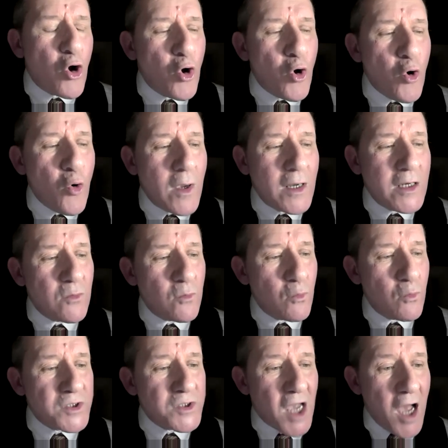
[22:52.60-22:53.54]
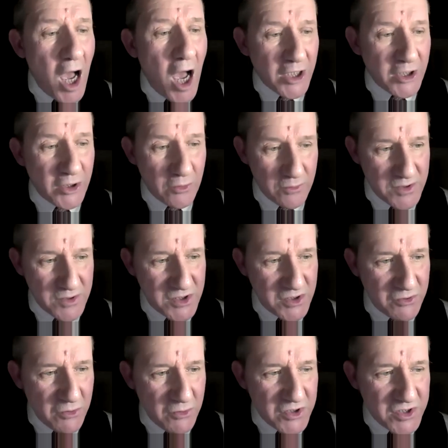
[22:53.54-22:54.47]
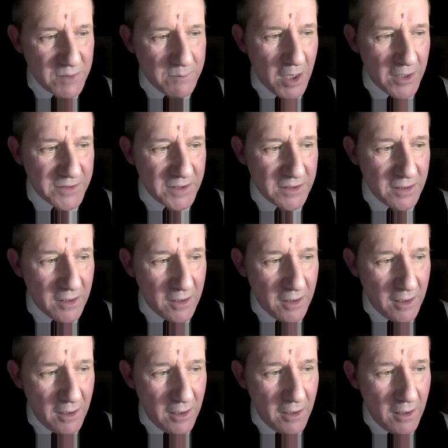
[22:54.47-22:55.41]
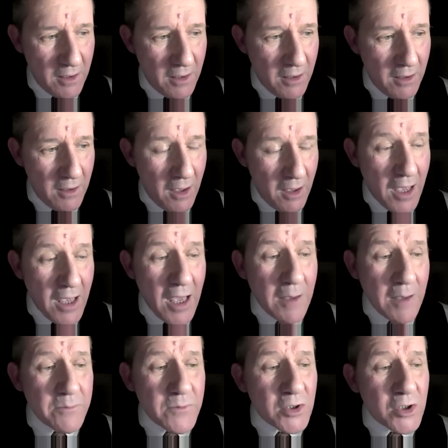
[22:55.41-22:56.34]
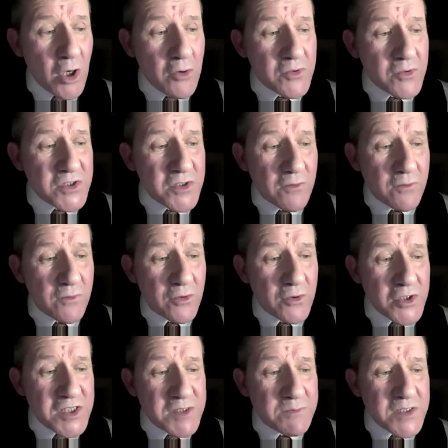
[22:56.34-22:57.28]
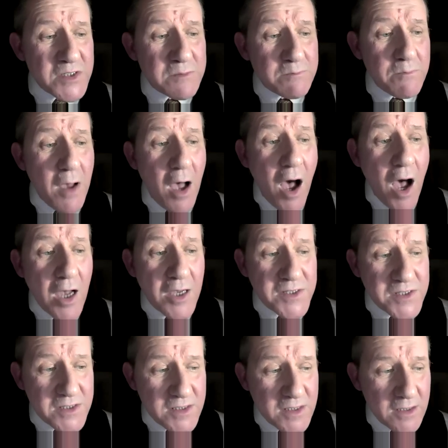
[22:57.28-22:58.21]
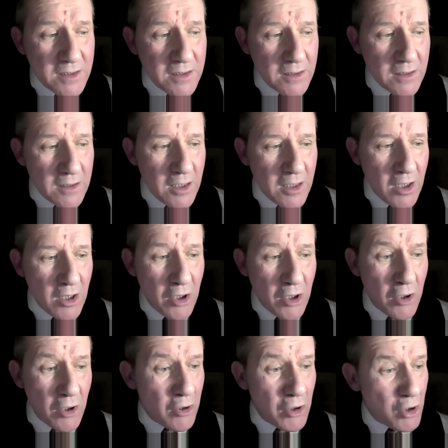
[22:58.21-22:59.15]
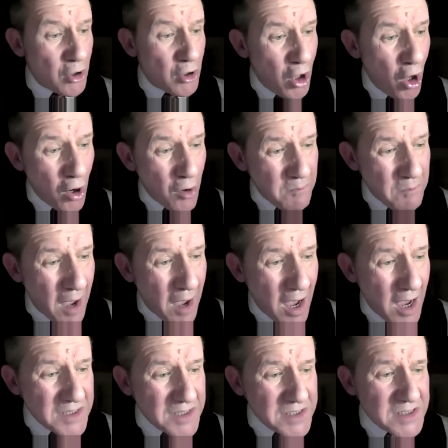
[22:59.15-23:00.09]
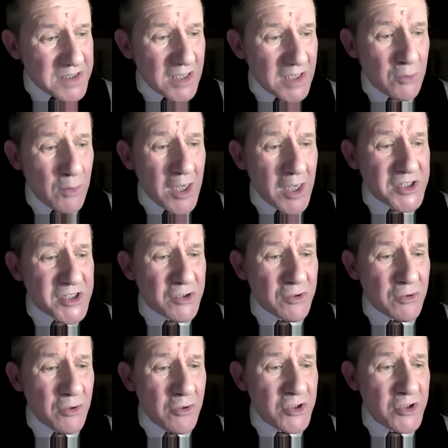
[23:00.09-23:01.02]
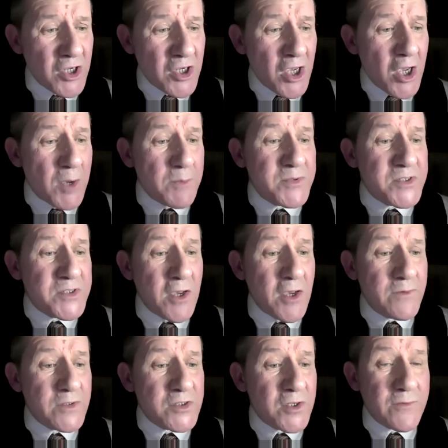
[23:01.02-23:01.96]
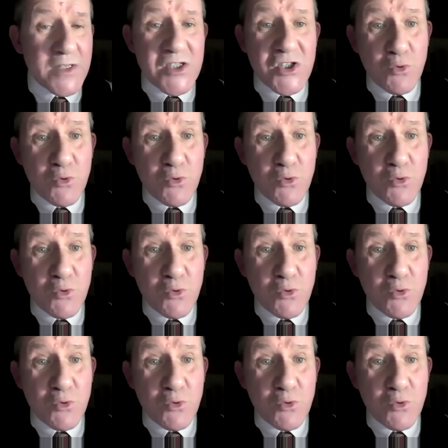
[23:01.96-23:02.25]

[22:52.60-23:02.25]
who and what are you? Scrooge demanded. I am the ghost of Christmas past. Long past? inquired Scrooge, observant of its